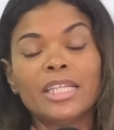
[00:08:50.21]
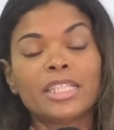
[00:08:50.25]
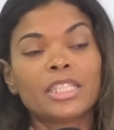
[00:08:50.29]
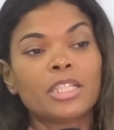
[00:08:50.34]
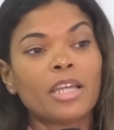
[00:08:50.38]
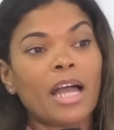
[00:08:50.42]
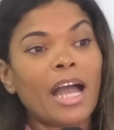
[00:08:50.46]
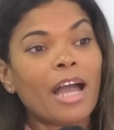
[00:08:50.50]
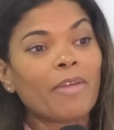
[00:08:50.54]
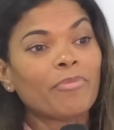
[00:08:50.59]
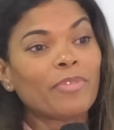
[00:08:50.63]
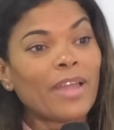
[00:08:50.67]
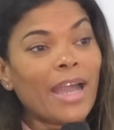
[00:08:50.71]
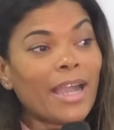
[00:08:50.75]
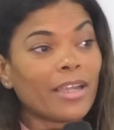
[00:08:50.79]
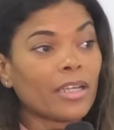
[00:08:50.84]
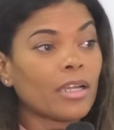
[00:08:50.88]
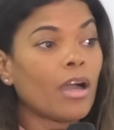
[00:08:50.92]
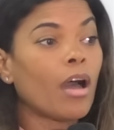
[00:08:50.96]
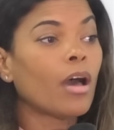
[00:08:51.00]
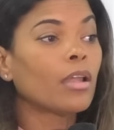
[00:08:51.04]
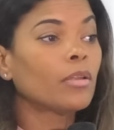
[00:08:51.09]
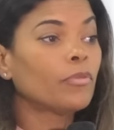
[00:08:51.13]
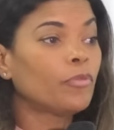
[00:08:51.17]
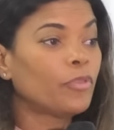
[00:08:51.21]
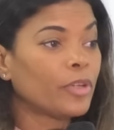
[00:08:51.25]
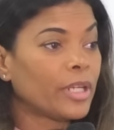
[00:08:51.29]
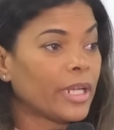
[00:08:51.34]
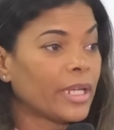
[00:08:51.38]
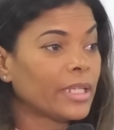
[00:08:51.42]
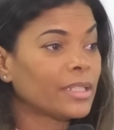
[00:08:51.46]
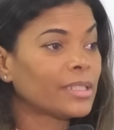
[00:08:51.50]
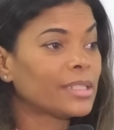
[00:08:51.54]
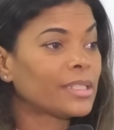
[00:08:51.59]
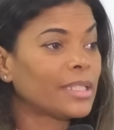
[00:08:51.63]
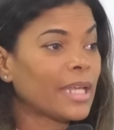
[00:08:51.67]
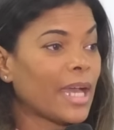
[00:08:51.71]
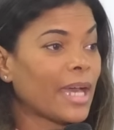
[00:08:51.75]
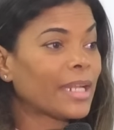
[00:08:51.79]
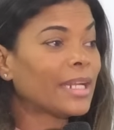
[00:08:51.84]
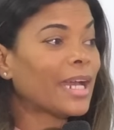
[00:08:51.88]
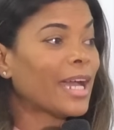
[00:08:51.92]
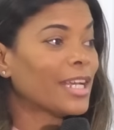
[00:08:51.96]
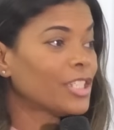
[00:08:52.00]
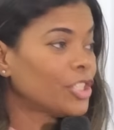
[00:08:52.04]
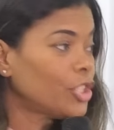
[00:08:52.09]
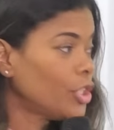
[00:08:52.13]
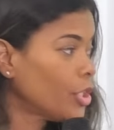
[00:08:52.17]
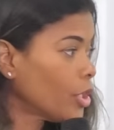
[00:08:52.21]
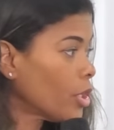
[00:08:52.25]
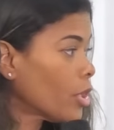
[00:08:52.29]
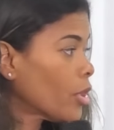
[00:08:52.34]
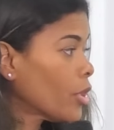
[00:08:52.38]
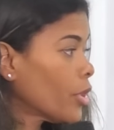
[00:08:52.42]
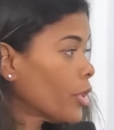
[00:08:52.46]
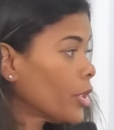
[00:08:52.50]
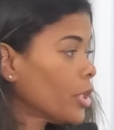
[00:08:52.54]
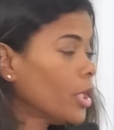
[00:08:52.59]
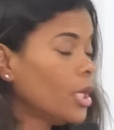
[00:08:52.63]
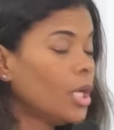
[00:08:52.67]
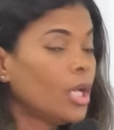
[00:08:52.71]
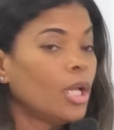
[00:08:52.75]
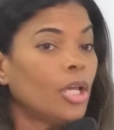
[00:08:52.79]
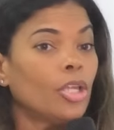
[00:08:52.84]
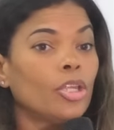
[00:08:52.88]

to have that confidence that, as you heard,